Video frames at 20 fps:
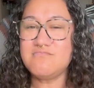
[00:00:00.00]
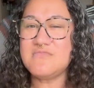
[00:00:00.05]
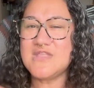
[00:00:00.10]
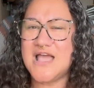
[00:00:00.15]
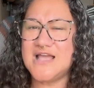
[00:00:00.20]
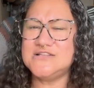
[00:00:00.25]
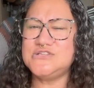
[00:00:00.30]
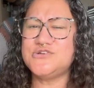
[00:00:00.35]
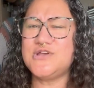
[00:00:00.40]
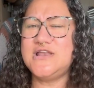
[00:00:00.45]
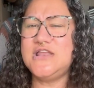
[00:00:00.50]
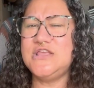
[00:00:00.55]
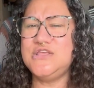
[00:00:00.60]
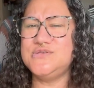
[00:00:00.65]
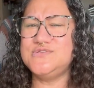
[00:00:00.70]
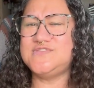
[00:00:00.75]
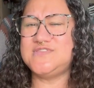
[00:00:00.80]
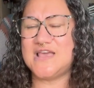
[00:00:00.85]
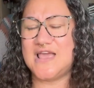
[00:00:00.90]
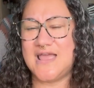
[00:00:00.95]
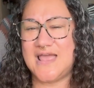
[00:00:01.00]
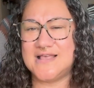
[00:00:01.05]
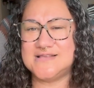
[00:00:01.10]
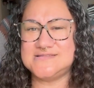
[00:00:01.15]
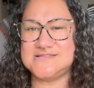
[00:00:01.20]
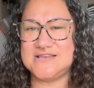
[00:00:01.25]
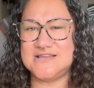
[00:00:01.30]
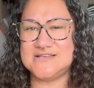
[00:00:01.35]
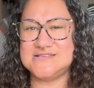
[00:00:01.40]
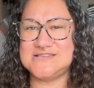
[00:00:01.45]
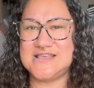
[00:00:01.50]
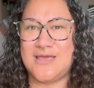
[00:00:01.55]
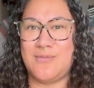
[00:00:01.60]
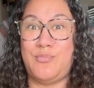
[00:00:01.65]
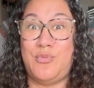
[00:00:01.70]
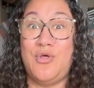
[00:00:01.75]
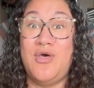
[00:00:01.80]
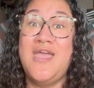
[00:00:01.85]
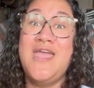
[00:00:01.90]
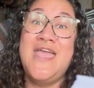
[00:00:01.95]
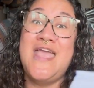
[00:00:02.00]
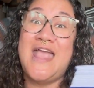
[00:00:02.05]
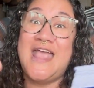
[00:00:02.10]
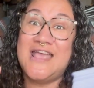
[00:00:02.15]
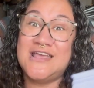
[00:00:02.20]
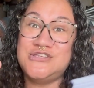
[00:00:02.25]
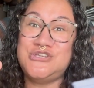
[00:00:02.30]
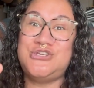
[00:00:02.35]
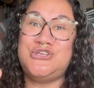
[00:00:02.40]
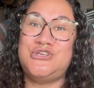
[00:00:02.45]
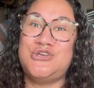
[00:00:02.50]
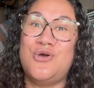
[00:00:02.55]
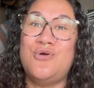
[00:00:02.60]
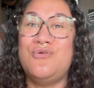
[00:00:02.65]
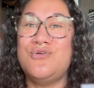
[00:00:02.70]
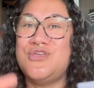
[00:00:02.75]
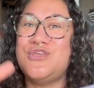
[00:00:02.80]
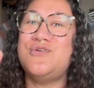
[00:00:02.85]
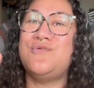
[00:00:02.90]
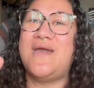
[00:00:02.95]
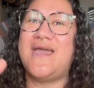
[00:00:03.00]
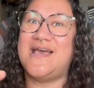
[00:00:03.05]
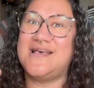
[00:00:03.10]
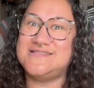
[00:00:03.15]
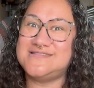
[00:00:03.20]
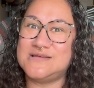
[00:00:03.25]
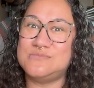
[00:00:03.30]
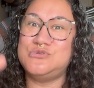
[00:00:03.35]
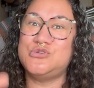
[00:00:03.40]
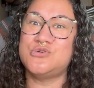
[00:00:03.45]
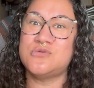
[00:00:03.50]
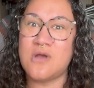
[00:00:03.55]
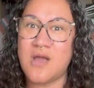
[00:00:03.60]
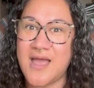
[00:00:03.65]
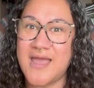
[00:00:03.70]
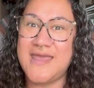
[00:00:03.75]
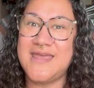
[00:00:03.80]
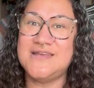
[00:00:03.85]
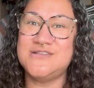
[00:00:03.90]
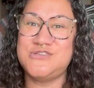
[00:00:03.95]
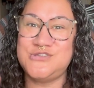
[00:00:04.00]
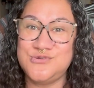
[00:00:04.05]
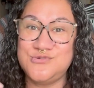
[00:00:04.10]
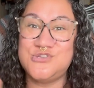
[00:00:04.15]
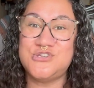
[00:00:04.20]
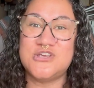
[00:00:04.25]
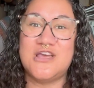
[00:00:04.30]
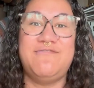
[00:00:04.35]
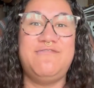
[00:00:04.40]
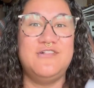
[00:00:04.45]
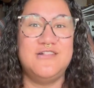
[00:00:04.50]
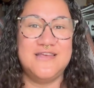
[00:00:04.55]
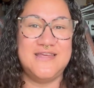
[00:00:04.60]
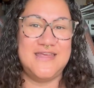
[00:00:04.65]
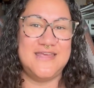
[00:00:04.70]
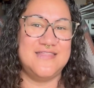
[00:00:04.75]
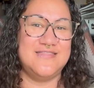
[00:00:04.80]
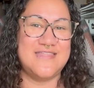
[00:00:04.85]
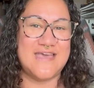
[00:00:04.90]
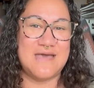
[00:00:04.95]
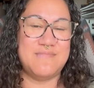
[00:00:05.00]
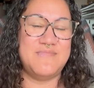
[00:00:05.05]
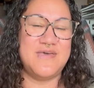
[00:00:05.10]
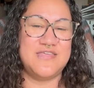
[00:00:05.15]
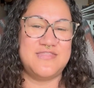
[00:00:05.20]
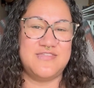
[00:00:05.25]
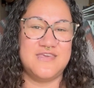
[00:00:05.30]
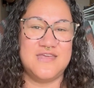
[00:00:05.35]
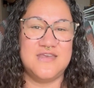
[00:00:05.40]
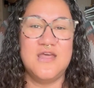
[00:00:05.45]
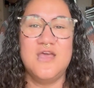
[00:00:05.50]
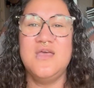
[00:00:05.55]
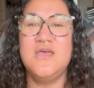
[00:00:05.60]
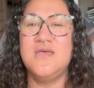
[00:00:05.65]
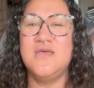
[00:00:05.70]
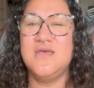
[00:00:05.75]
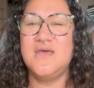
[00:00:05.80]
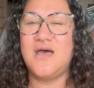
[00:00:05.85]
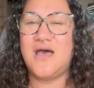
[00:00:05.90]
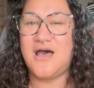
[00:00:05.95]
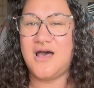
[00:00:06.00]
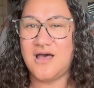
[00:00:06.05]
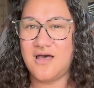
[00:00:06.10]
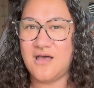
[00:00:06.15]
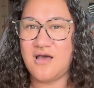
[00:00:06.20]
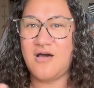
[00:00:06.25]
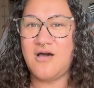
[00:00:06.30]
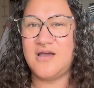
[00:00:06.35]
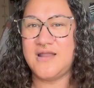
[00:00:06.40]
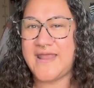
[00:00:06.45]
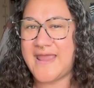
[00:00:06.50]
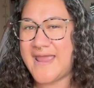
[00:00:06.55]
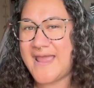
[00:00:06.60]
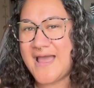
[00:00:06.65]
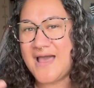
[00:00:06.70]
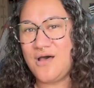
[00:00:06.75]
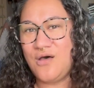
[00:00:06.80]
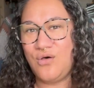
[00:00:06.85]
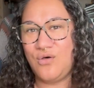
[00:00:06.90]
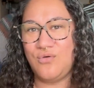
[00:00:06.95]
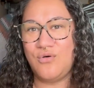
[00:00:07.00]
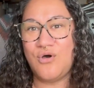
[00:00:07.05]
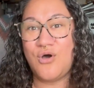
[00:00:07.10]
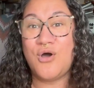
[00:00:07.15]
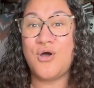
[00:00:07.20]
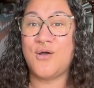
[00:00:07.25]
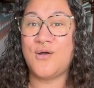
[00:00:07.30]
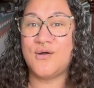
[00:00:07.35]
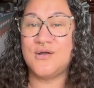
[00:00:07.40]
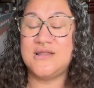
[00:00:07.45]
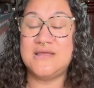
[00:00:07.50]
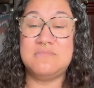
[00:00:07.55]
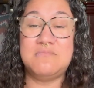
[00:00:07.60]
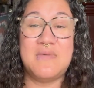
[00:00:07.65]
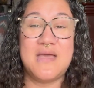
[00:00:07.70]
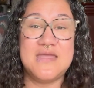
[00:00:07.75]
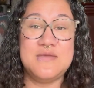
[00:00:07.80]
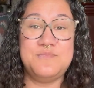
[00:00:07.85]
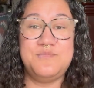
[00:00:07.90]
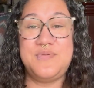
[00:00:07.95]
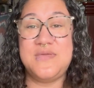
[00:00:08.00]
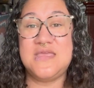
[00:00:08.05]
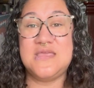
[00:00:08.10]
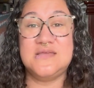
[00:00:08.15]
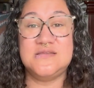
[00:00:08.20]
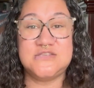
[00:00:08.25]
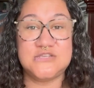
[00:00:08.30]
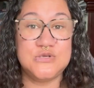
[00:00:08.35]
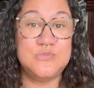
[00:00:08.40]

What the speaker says: I try to use that as an example and show you as I'm trying to shuffle it in that method on how hard it might be to